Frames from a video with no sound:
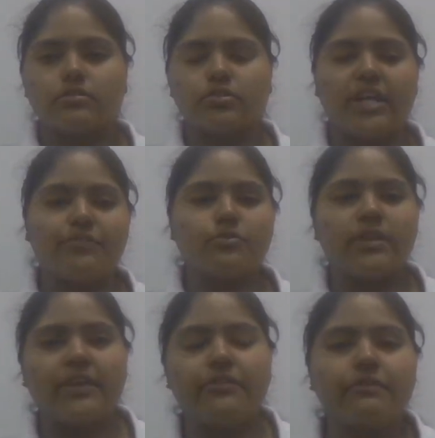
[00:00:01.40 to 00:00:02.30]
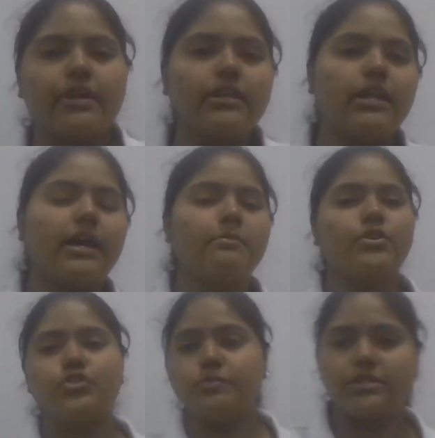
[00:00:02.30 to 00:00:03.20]
Good afternoon, everyone. I'm
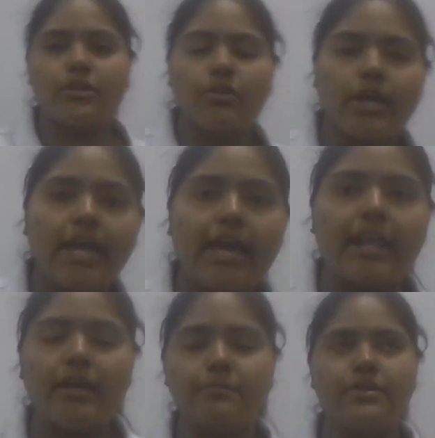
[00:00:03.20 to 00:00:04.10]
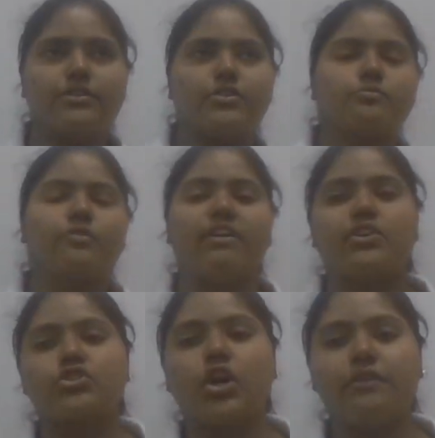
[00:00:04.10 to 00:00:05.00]
Anusmita Roy, and I'm here to provide
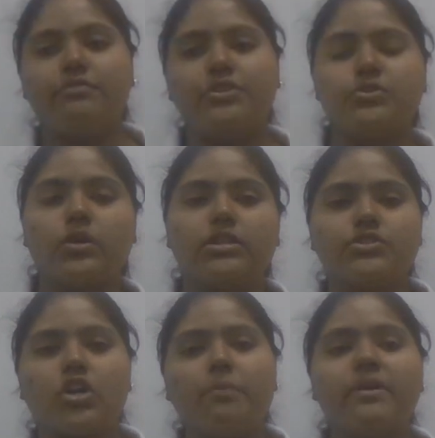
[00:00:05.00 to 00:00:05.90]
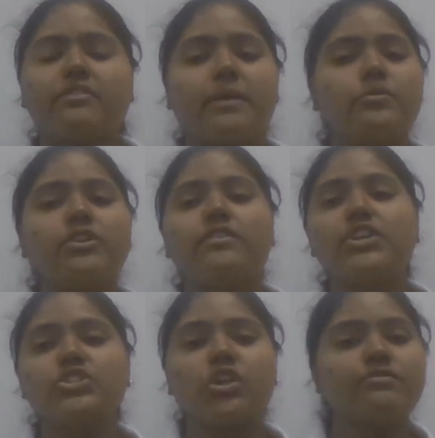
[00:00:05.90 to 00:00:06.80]
a short video on the topic
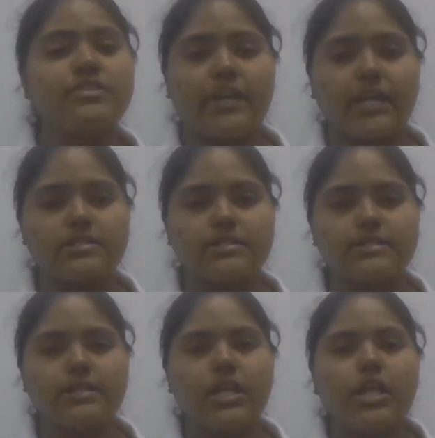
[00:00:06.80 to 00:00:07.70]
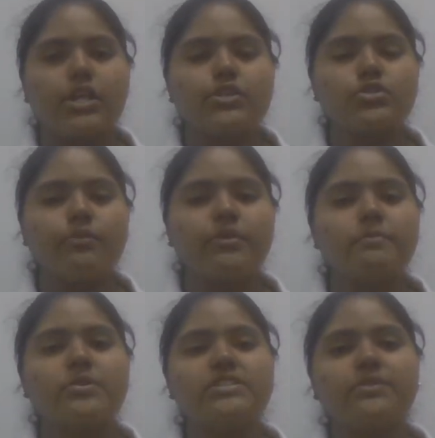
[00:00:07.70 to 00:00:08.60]
remuneration of directors. So,
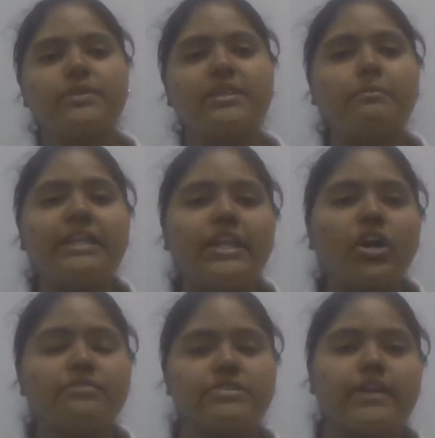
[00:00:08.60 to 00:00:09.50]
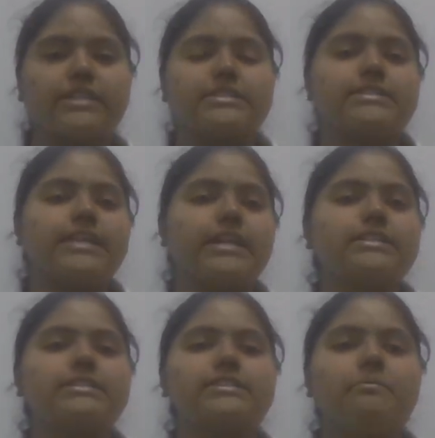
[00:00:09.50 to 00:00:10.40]
we'll proceed with the meaning of directors. That
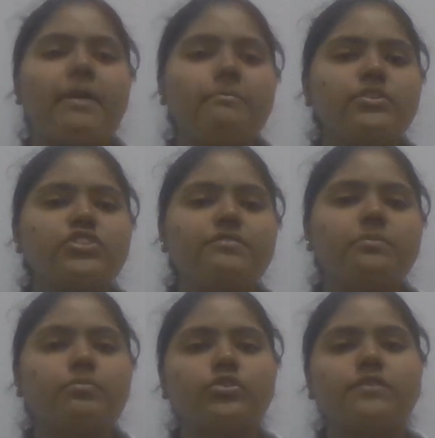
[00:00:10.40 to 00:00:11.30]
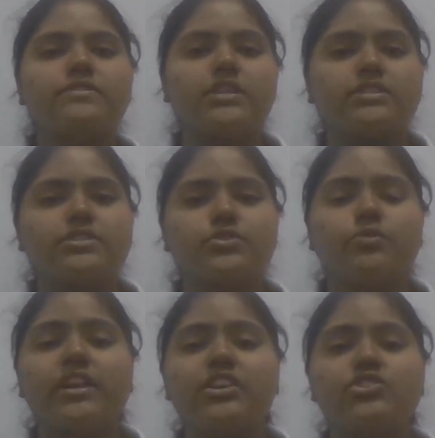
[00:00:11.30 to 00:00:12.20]
is, the members of the board of directors
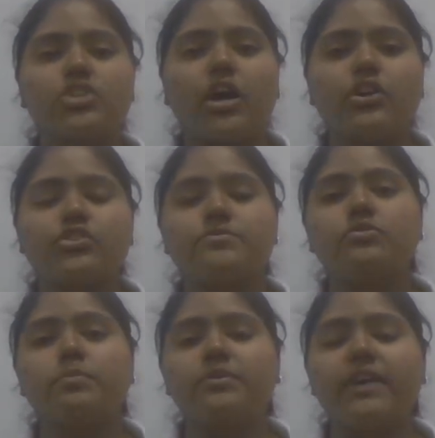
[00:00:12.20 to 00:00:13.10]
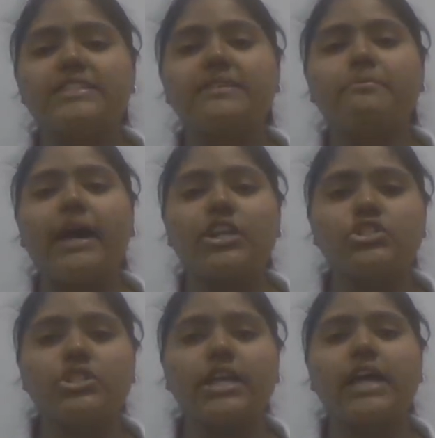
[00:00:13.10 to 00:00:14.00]
who are in charge of supervising,
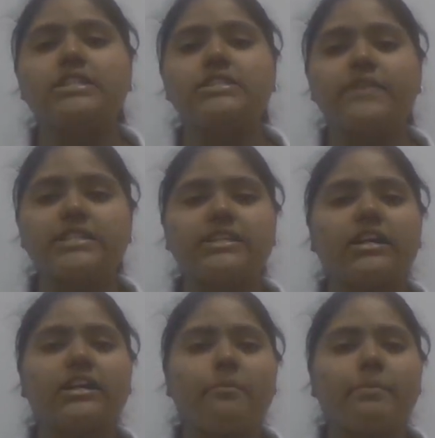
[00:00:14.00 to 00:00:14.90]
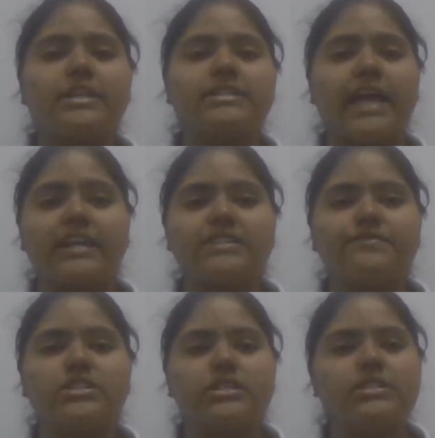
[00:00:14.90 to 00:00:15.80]
managing, and directing a company's
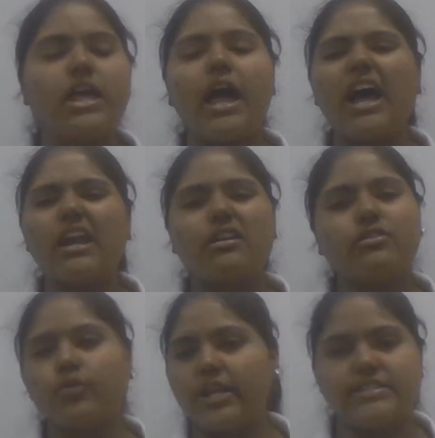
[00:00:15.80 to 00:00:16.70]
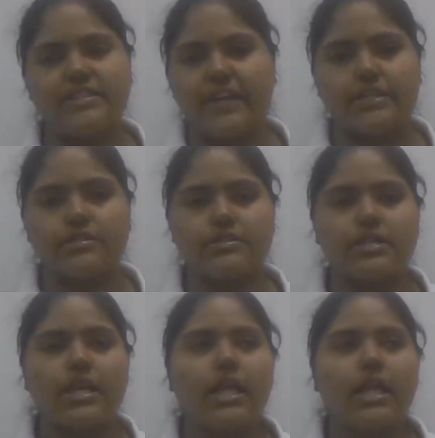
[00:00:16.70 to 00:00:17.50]
activities are known as directors.